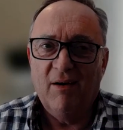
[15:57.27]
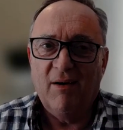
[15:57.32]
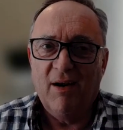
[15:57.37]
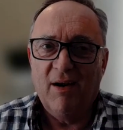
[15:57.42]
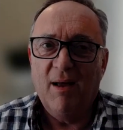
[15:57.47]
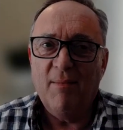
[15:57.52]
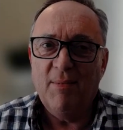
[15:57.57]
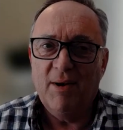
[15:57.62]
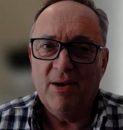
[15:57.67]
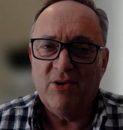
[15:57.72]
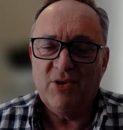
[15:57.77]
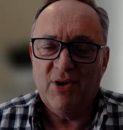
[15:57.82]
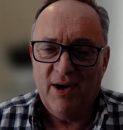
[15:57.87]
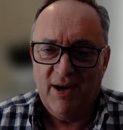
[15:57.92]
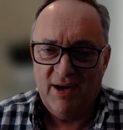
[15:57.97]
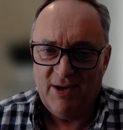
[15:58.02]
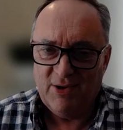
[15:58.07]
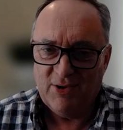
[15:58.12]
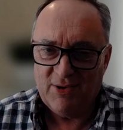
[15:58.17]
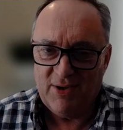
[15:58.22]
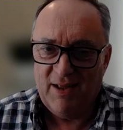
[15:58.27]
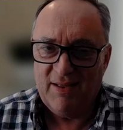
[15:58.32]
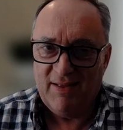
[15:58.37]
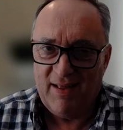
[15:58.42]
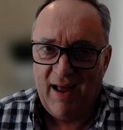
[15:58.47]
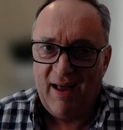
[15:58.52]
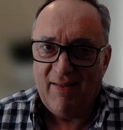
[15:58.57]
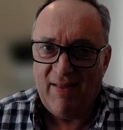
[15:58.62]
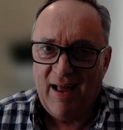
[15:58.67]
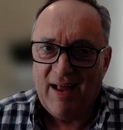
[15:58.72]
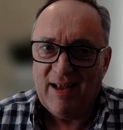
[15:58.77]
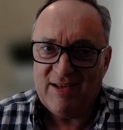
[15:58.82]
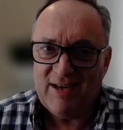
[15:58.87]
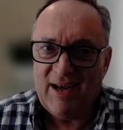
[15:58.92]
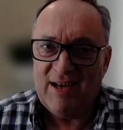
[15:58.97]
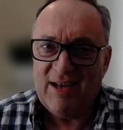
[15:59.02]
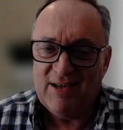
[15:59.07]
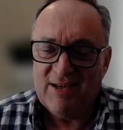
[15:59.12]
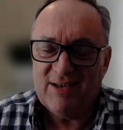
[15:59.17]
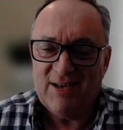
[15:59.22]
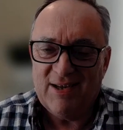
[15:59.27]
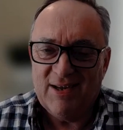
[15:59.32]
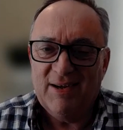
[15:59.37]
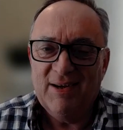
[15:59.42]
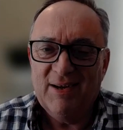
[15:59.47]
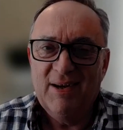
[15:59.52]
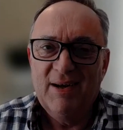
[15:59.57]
climate change, then that tends